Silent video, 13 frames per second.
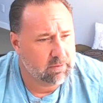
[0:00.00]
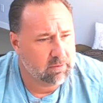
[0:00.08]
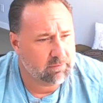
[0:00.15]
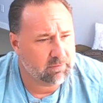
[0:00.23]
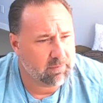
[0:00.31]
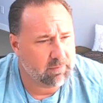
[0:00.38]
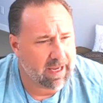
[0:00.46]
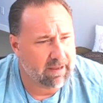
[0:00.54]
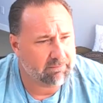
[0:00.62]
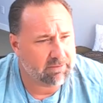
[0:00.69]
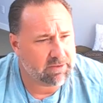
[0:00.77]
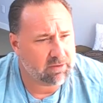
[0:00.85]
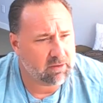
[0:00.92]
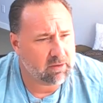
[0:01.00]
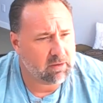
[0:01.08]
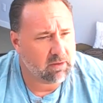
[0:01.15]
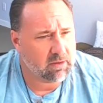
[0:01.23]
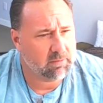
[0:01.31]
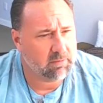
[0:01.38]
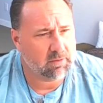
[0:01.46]
look for my
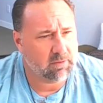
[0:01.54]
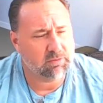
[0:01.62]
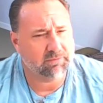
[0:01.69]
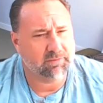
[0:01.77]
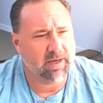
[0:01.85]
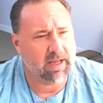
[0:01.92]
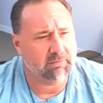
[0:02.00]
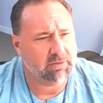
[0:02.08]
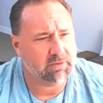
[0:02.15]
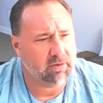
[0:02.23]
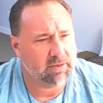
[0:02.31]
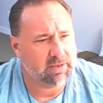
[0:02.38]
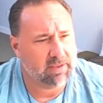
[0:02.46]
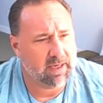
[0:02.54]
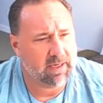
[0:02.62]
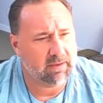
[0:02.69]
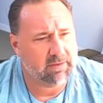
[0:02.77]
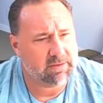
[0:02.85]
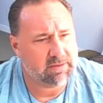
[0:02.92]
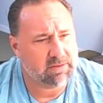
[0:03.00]
avatar. I'll do a fun avatar today.
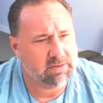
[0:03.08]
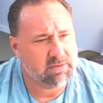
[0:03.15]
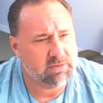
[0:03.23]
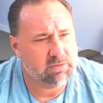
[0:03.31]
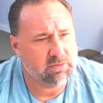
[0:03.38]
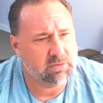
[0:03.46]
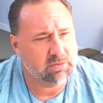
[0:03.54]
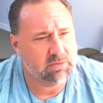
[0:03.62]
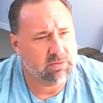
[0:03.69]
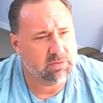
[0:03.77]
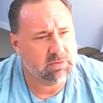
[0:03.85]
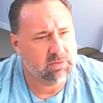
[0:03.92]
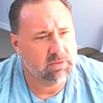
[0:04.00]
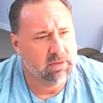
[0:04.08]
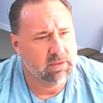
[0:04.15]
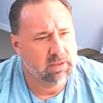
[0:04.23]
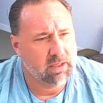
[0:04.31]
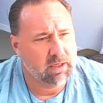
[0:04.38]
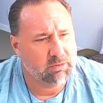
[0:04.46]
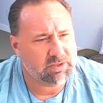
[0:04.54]
Let's do,
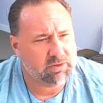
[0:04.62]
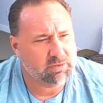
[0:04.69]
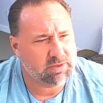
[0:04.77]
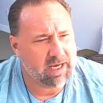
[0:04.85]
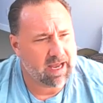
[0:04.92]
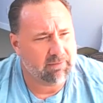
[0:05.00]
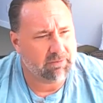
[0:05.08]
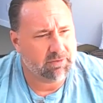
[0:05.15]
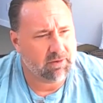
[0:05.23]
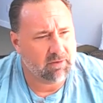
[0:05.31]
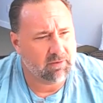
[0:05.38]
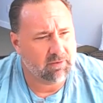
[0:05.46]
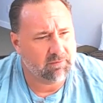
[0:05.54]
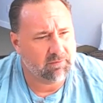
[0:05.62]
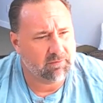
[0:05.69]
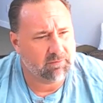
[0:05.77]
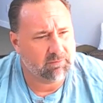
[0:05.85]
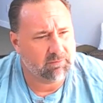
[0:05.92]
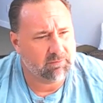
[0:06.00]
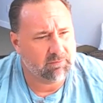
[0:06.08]
wish there was an avatar of me
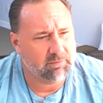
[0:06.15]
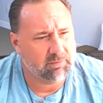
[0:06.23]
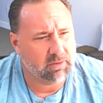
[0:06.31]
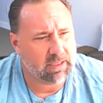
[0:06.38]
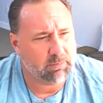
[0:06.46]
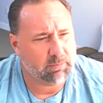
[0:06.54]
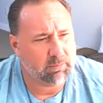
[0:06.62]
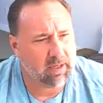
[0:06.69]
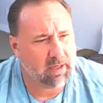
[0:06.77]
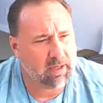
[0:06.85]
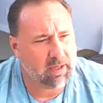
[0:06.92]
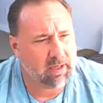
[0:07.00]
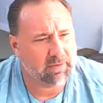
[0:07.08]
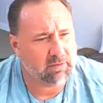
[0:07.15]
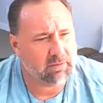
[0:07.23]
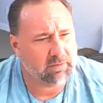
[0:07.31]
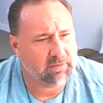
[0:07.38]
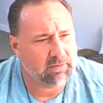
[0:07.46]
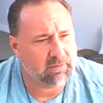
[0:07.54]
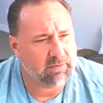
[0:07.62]
holding a cup of coffee. I don't think there
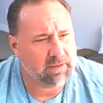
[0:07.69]
is.